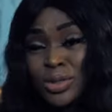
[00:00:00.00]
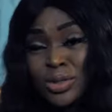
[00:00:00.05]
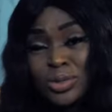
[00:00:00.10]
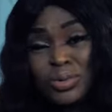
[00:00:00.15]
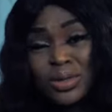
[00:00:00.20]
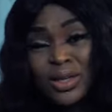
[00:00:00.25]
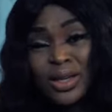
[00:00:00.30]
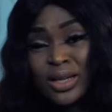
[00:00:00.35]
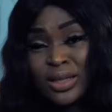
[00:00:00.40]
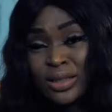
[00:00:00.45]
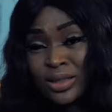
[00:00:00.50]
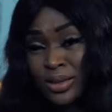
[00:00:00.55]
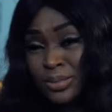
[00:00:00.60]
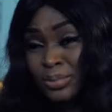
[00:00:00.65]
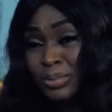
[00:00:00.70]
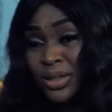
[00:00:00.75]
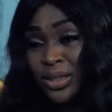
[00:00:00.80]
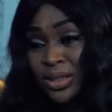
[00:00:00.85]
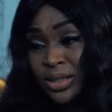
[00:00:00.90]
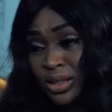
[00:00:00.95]
Just relax,
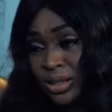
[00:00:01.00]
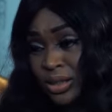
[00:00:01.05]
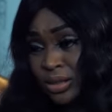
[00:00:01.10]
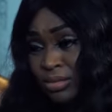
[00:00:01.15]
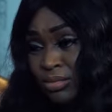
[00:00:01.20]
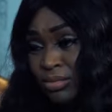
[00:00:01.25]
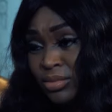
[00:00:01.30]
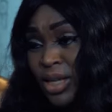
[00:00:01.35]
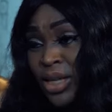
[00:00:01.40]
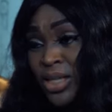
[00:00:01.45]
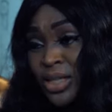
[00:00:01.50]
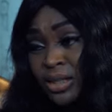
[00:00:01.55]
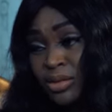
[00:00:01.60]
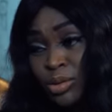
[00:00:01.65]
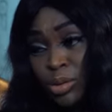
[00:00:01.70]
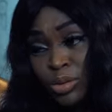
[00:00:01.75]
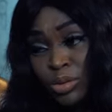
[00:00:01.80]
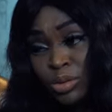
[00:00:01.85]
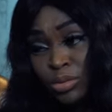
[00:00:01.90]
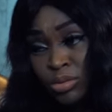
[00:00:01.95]
please. Daddy,
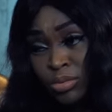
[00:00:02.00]
oh?